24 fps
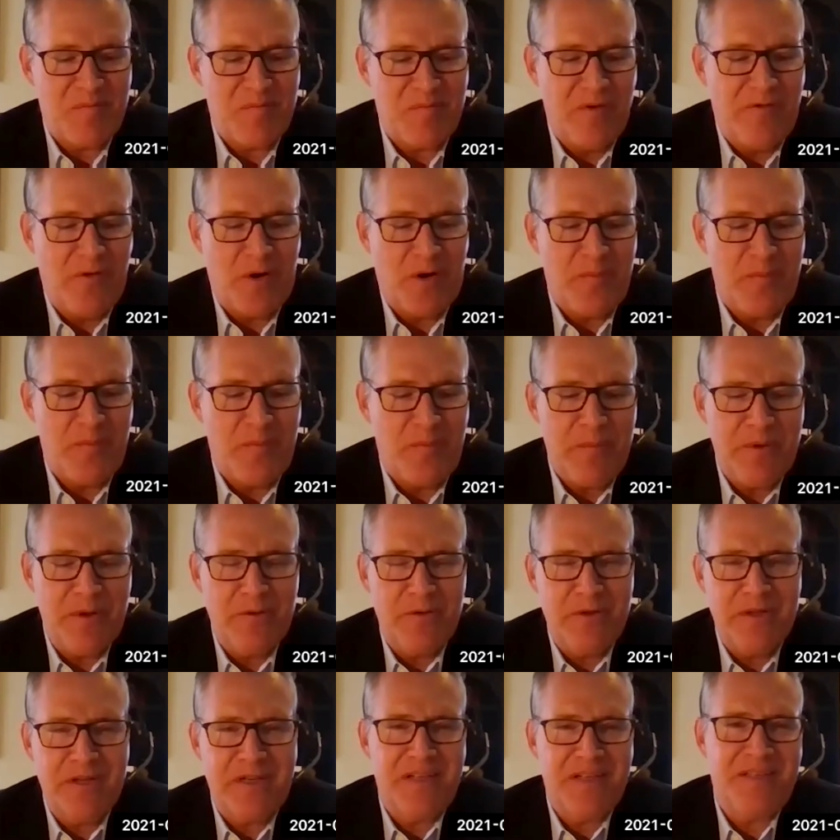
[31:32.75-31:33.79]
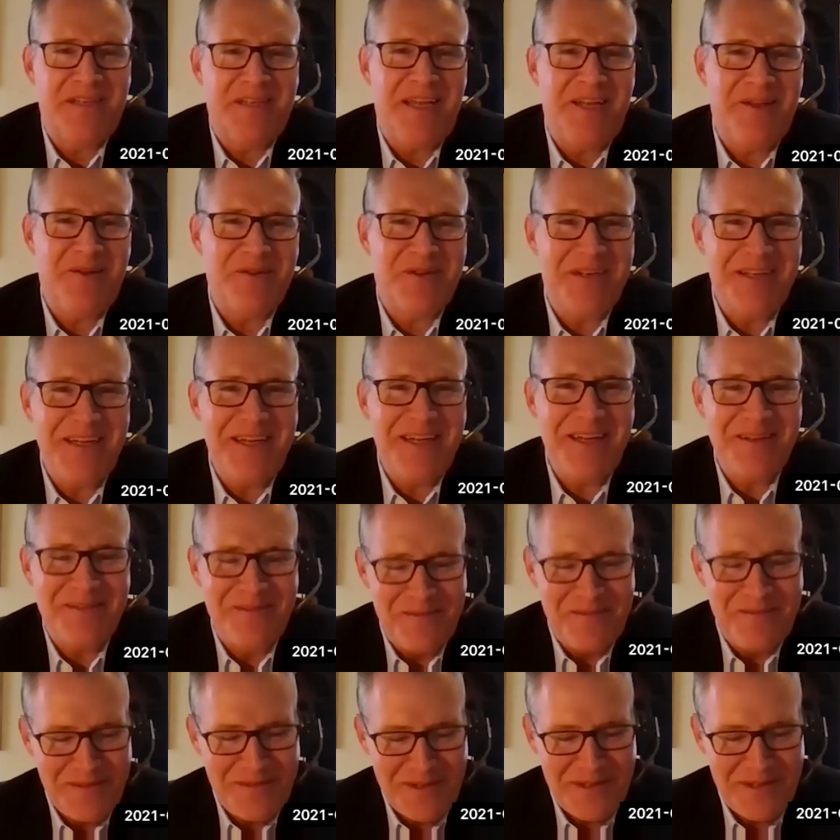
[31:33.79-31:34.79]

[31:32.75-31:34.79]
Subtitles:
before, people will continue to need